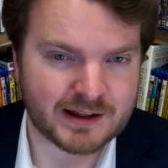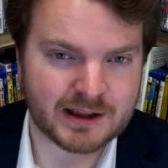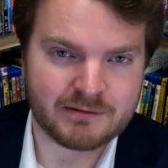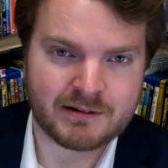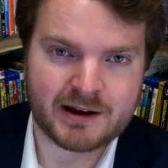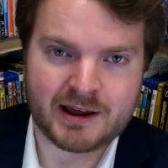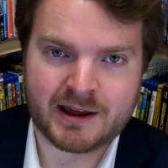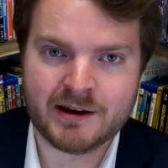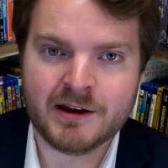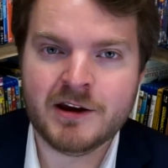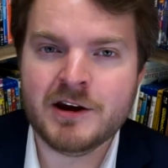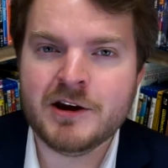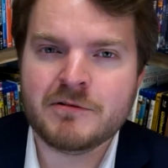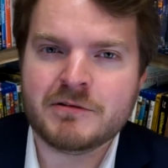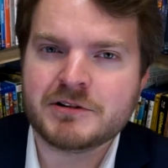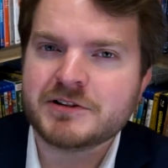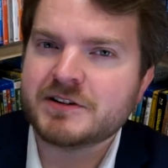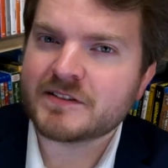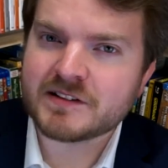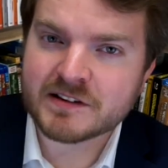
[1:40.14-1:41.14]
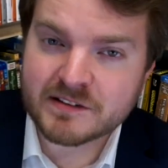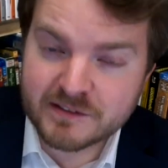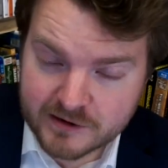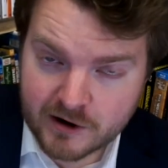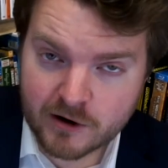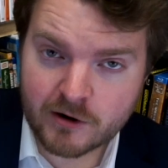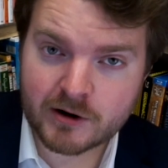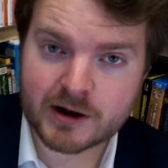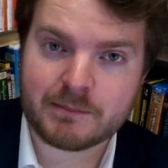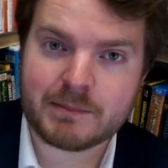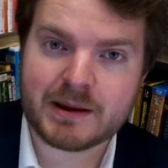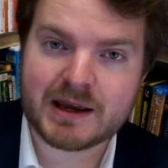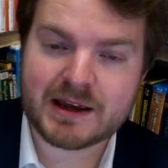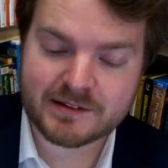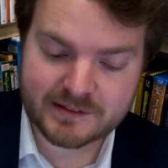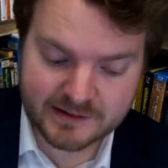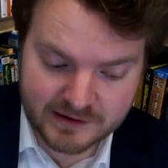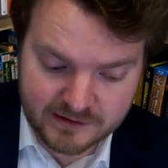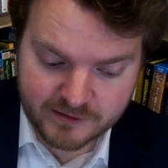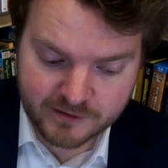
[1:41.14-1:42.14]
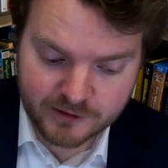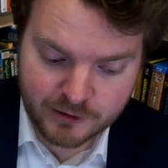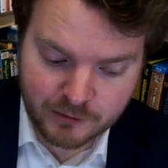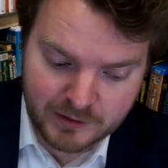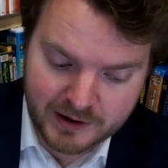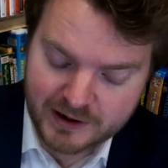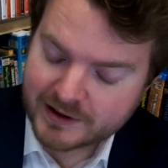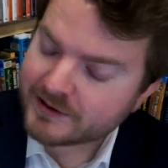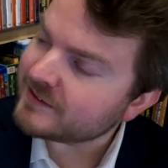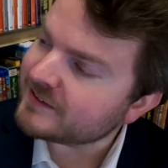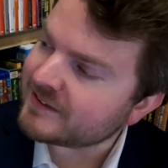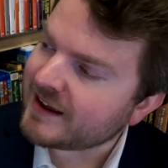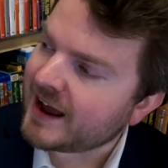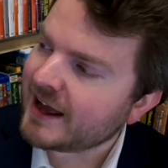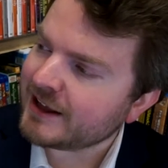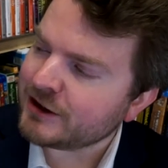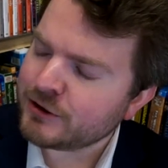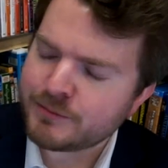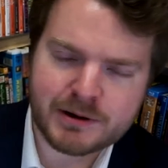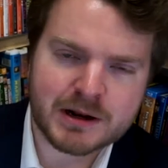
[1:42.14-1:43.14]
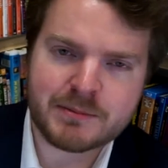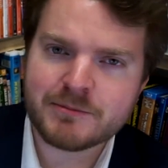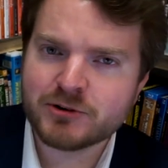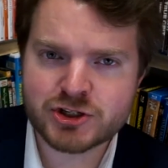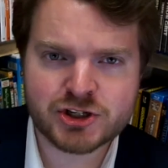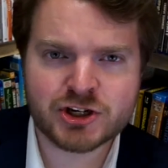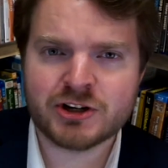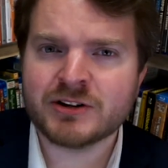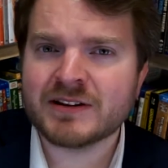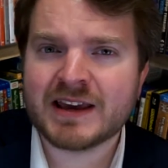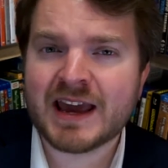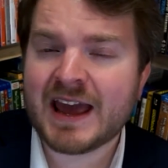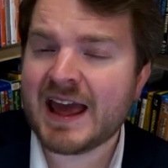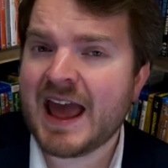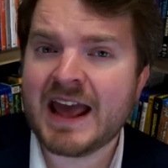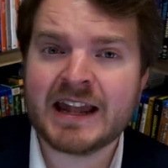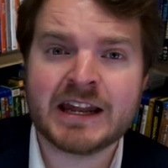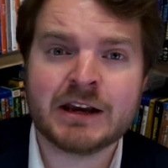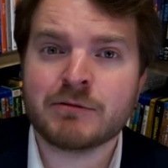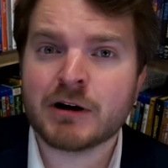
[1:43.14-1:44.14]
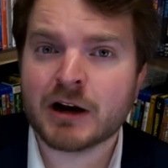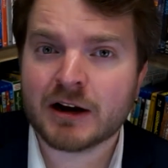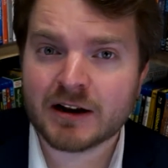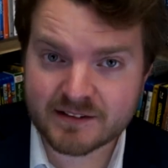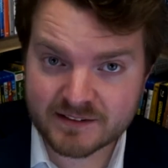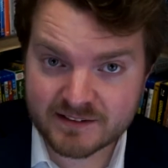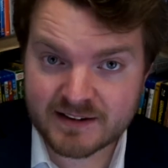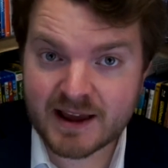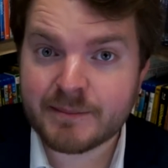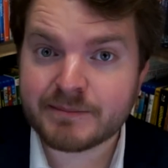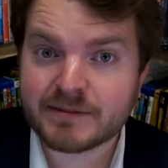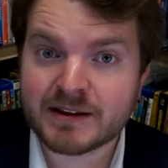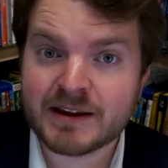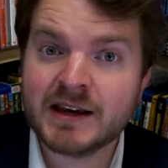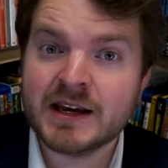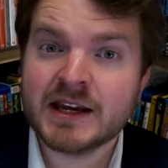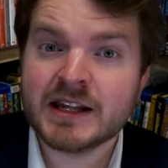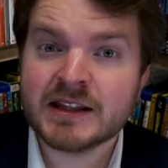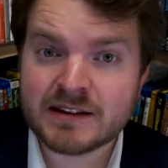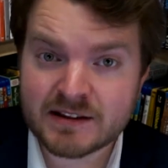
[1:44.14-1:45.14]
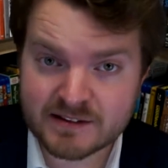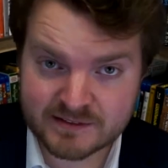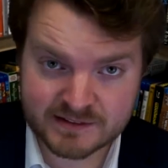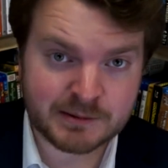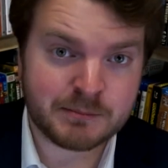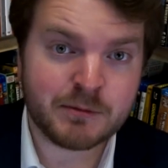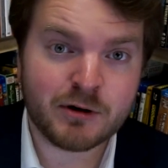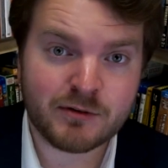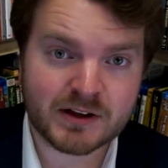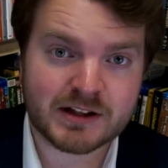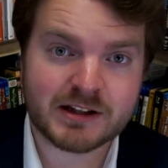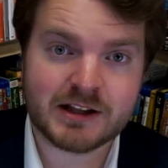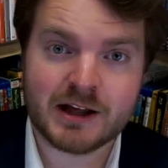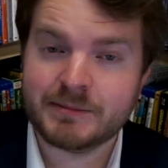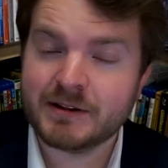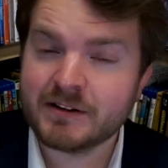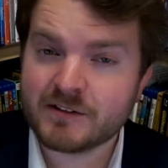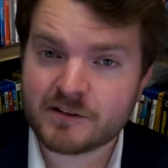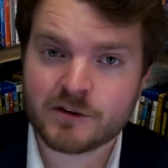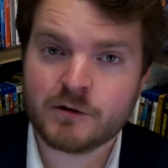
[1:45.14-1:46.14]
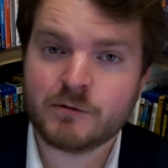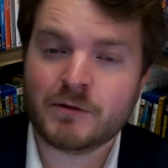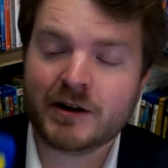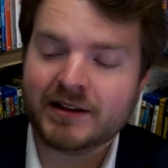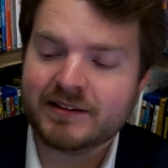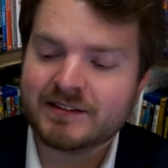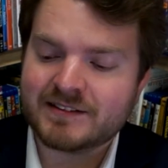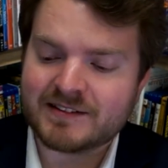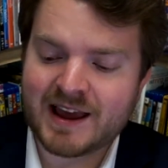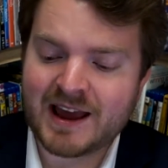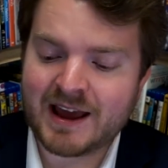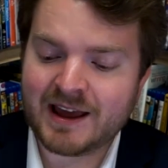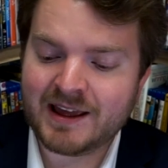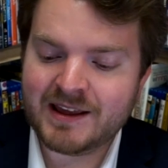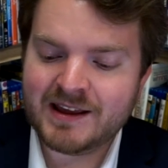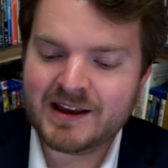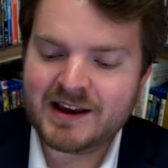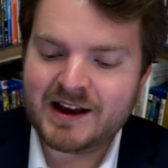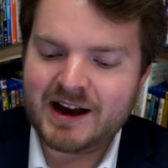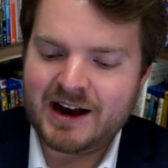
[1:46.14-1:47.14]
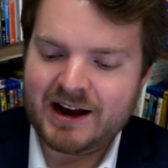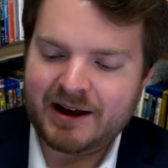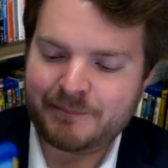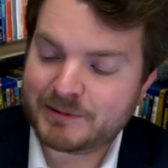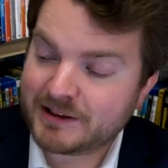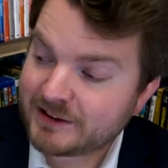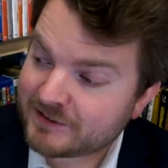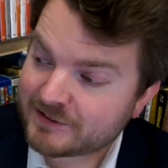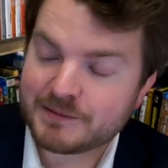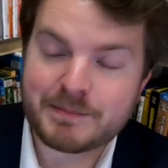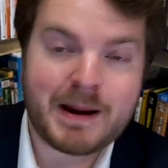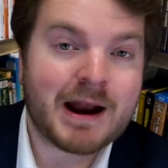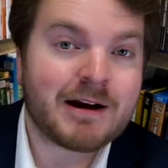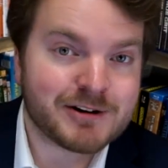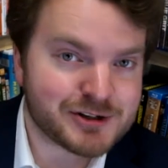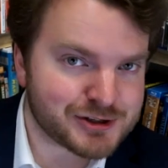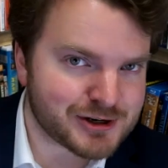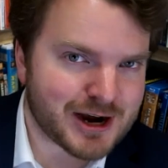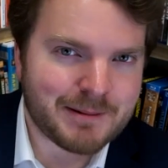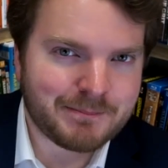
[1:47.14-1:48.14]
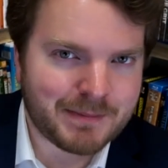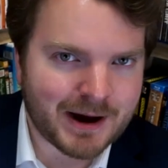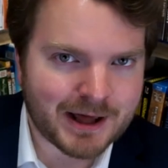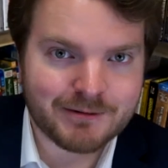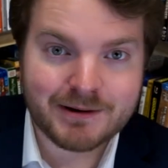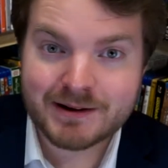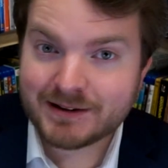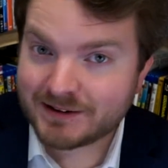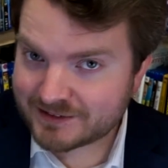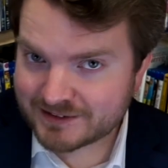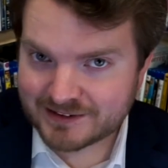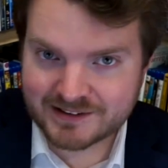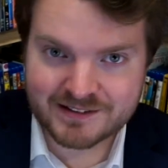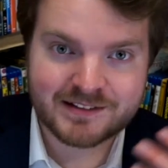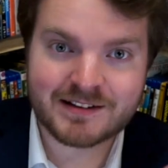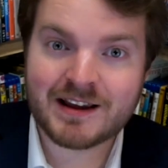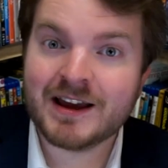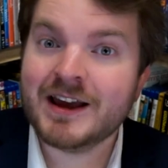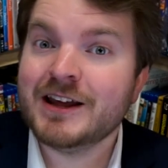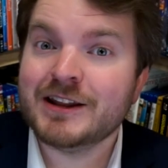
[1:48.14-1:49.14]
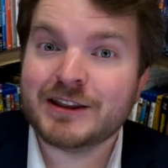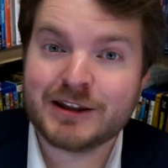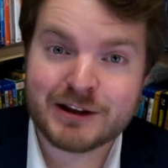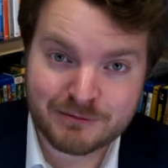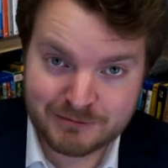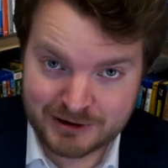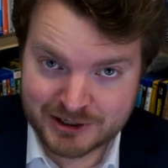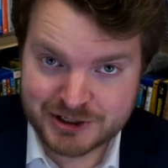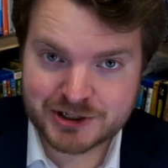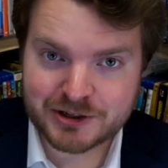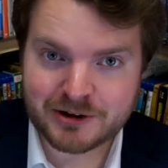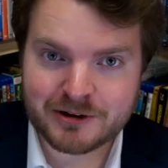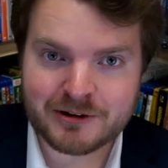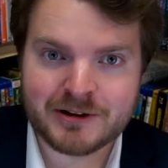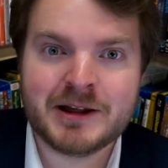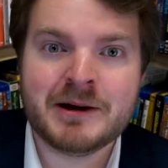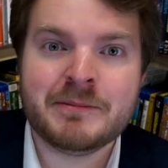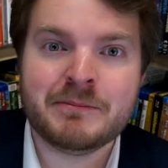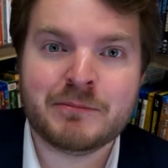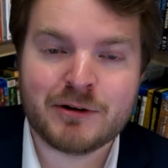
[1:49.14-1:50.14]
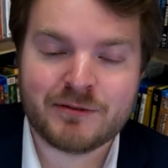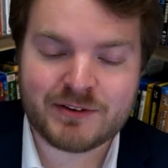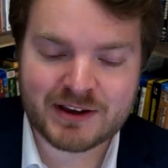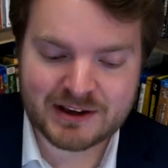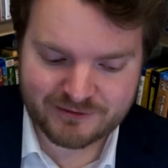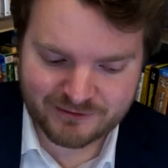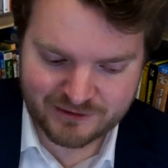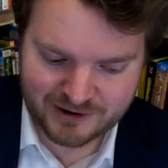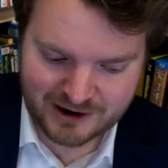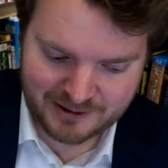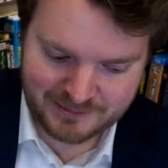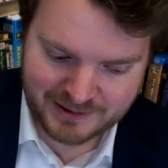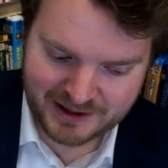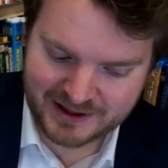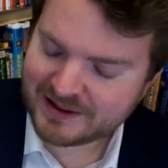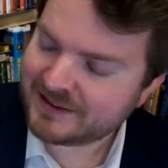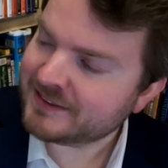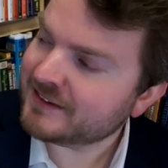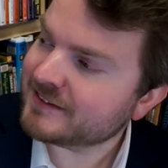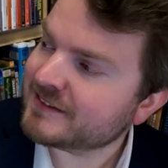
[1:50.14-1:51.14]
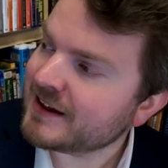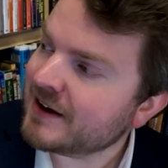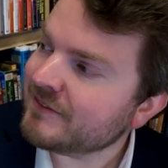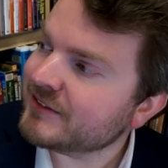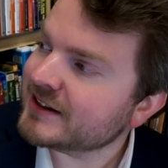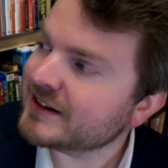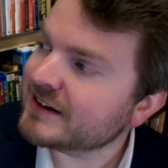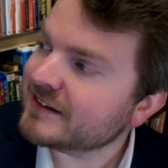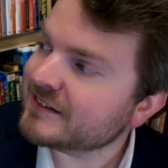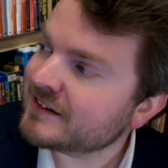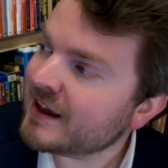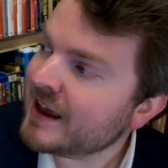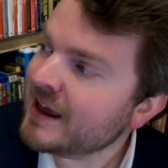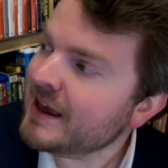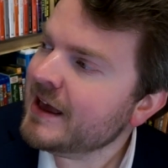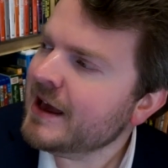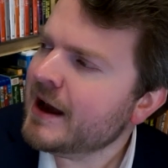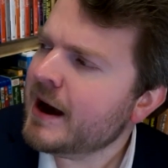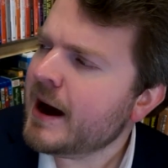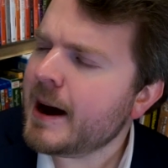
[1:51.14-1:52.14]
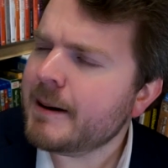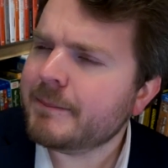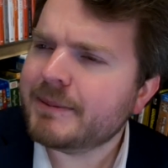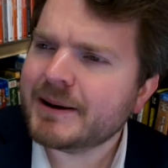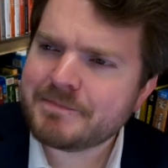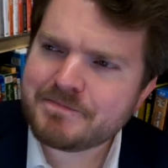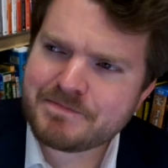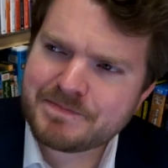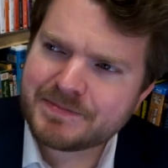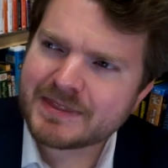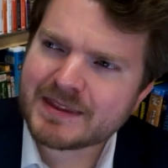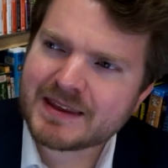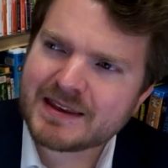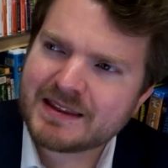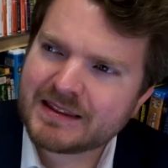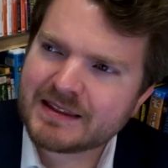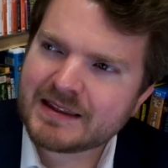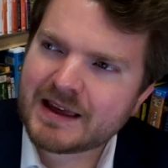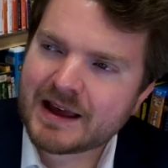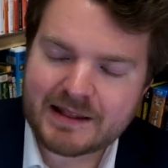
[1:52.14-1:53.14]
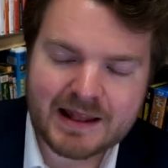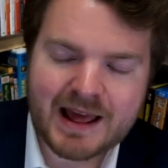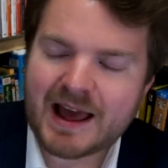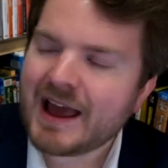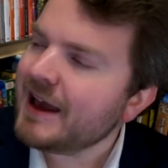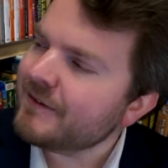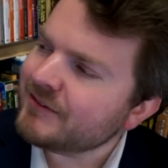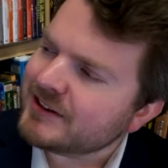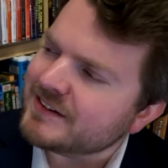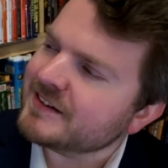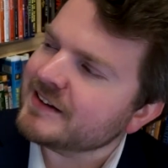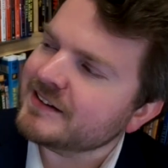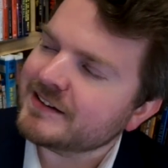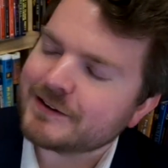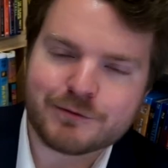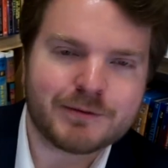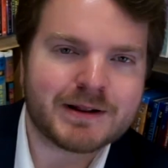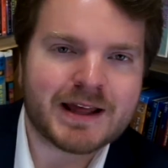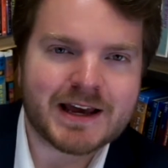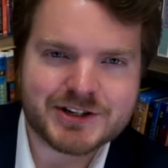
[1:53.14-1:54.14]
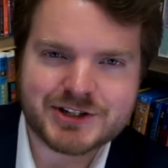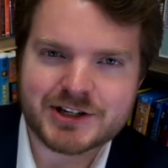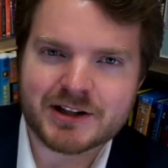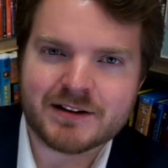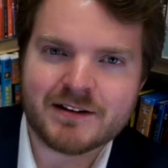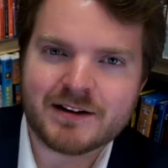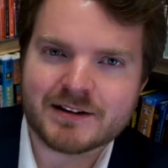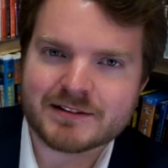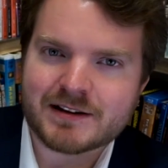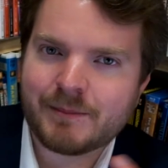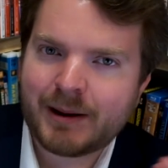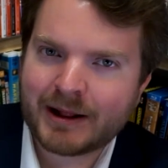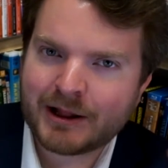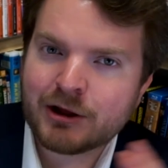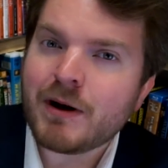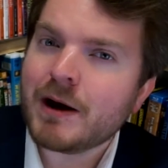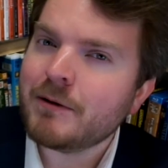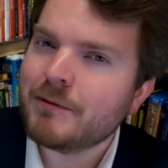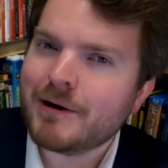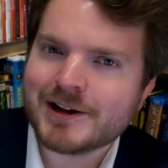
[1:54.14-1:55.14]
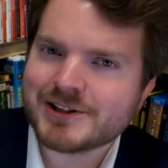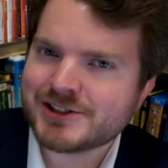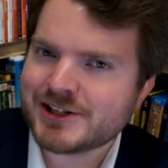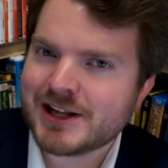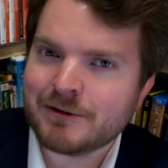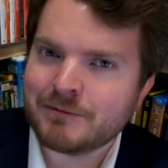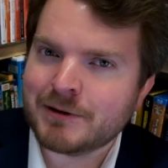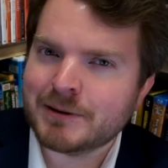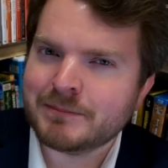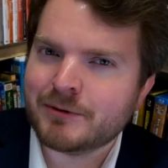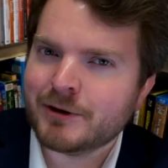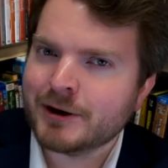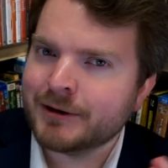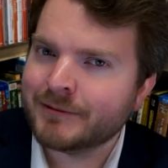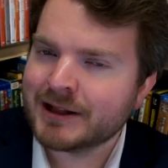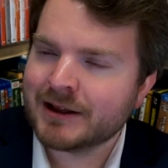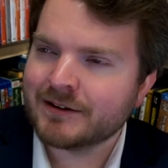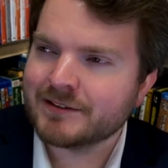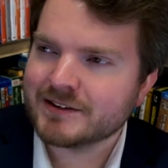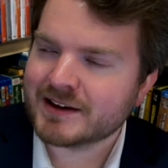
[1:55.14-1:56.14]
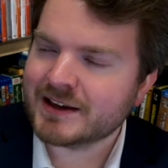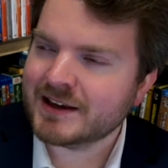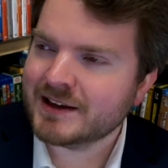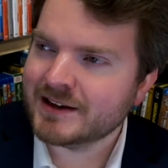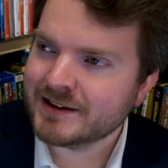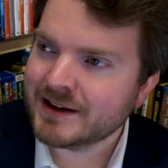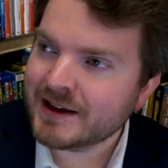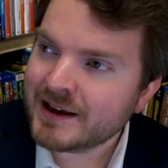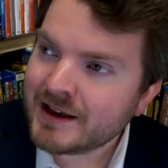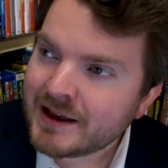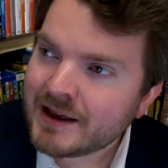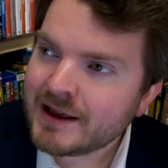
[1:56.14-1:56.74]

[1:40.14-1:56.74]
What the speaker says: anyway, which is concerning, because these are the ones that you pretty much couldn't get anywhere except Disney Movie Club. These are the ones that, but this is the Parent Trap, by the way. This is the original movie from the 70s, and I haven't seen this one actually in a long time. I know I watched it at one point when I was a kid.